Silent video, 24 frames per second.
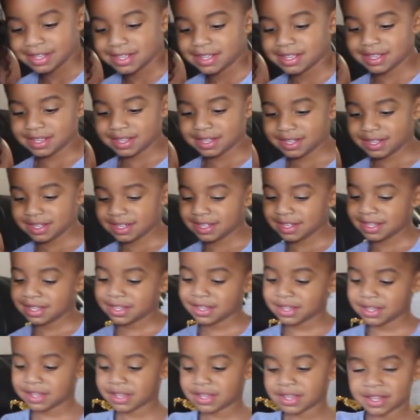
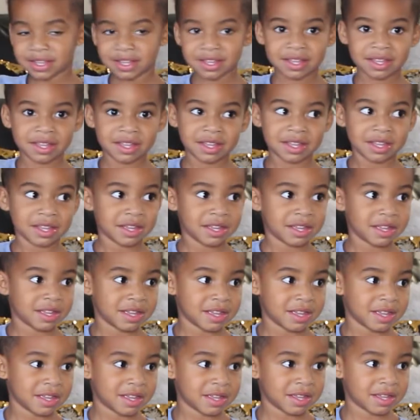
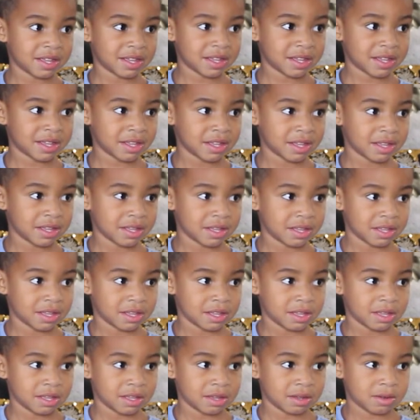
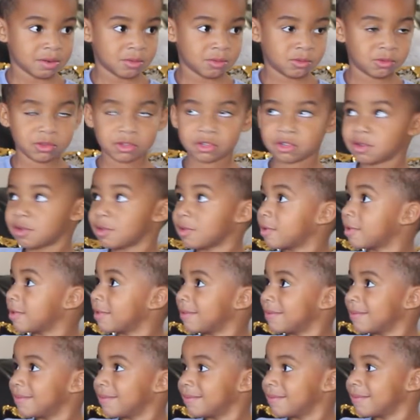
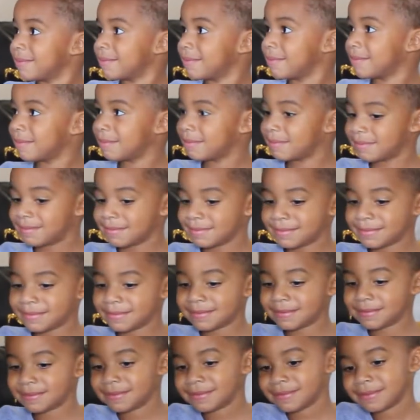
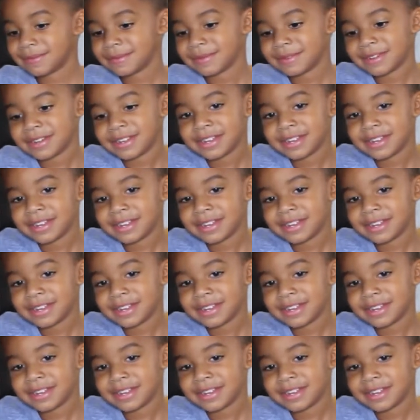[no speech]